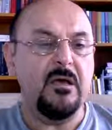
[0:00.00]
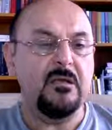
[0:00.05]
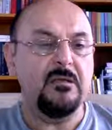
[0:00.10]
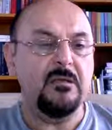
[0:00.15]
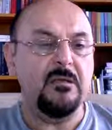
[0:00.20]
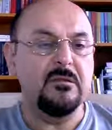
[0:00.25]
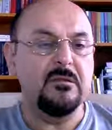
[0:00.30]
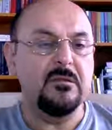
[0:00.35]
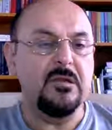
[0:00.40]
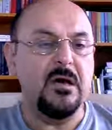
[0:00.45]

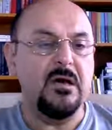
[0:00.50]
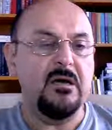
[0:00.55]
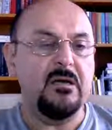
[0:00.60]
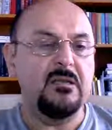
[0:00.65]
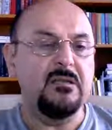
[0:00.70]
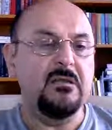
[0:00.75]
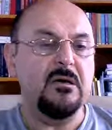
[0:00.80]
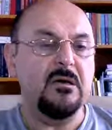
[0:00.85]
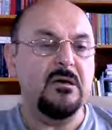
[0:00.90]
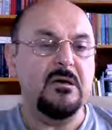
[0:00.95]

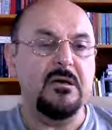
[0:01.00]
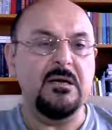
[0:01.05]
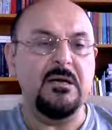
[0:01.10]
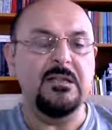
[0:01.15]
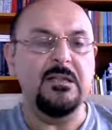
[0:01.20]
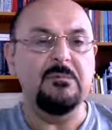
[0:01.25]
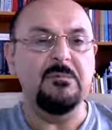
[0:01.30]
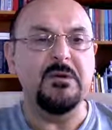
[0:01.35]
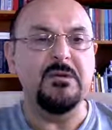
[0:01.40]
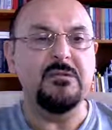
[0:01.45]
9
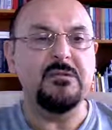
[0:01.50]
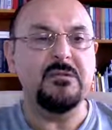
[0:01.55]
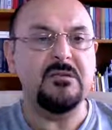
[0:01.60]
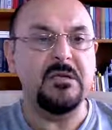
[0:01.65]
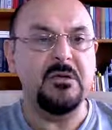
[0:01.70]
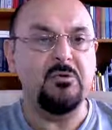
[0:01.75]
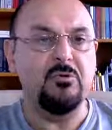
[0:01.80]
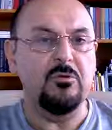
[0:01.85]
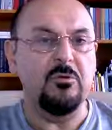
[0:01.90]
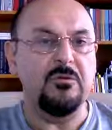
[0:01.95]
elements,
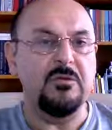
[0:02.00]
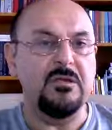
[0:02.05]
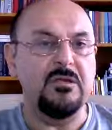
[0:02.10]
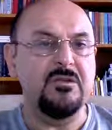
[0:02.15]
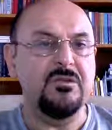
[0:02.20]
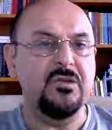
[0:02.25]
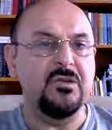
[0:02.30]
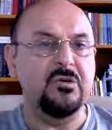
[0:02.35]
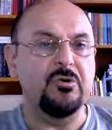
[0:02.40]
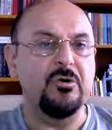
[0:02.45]
including
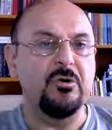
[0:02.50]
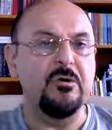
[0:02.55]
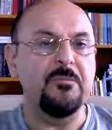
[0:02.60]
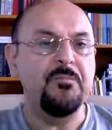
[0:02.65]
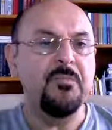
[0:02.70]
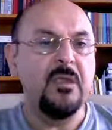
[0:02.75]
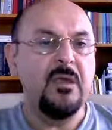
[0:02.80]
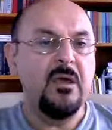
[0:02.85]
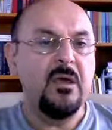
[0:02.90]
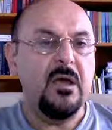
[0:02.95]
0.
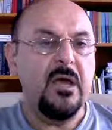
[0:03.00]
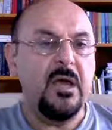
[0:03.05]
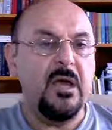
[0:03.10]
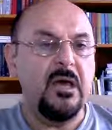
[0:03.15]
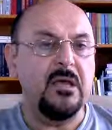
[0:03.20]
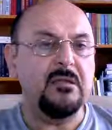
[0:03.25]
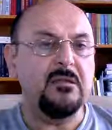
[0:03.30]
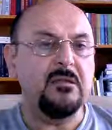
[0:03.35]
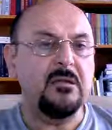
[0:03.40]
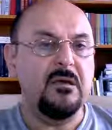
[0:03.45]

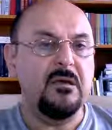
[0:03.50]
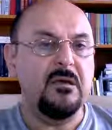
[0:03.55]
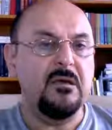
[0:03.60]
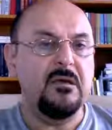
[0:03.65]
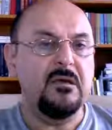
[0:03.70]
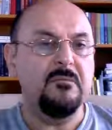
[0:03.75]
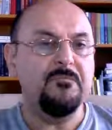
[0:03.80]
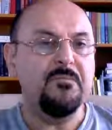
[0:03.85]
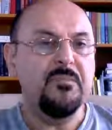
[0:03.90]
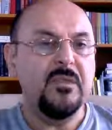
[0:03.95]
And
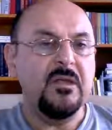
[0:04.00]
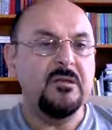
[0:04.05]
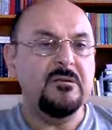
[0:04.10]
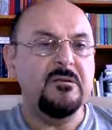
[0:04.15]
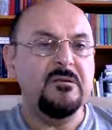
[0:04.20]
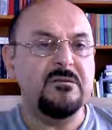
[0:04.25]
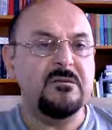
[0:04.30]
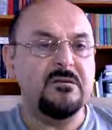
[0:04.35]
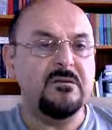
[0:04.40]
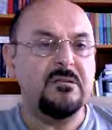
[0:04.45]

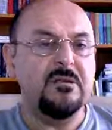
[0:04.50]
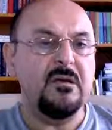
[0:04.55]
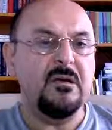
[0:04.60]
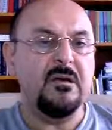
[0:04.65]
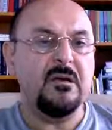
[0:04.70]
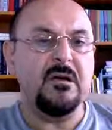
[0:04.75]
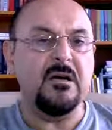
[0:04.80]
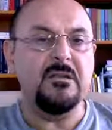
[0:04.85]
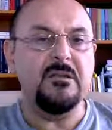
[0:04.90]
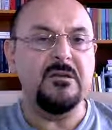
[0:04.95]
this is the
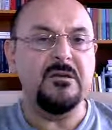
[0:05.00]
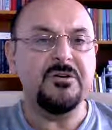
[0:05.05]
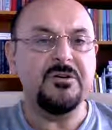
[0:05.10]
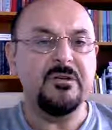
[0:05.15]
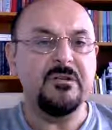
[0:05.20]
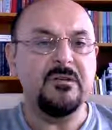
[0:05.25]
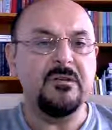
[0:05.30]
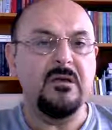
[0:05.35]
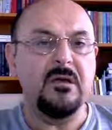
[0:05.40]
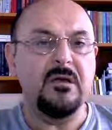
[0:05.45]

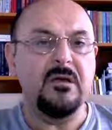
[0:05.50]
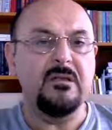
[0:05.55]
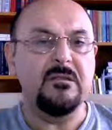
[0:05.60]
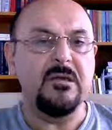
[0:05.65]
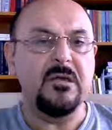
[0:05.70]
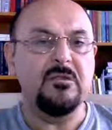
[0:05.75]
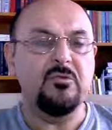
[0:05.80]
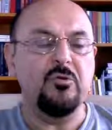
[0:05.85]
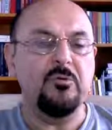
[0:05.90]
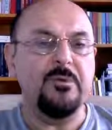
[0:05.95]
condition
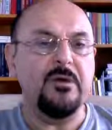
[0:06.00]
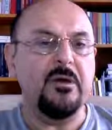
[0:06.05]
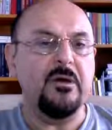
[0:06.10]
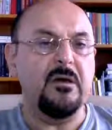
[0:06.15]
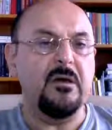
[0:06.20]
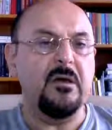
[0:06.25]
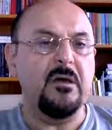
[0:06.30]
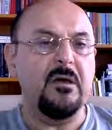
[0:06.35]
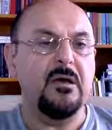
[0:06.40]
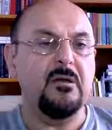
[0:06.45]
that to be
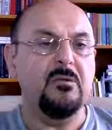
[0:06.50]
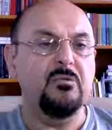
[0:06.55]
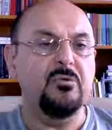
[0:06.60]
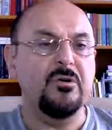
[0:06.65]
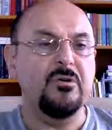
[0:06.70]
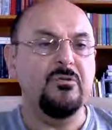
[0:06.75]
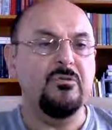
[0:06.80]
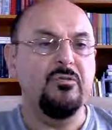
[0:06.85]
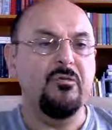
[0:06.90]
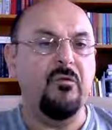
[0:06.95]

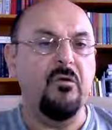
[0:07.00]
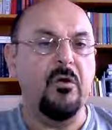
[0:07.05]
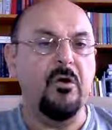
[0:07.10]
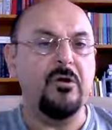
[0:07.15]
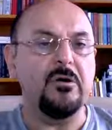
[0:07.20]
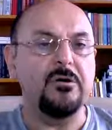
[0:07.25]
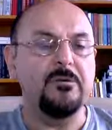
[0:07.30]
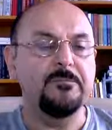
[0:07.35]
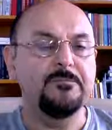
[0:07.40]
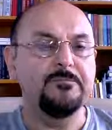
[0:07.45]
looked for.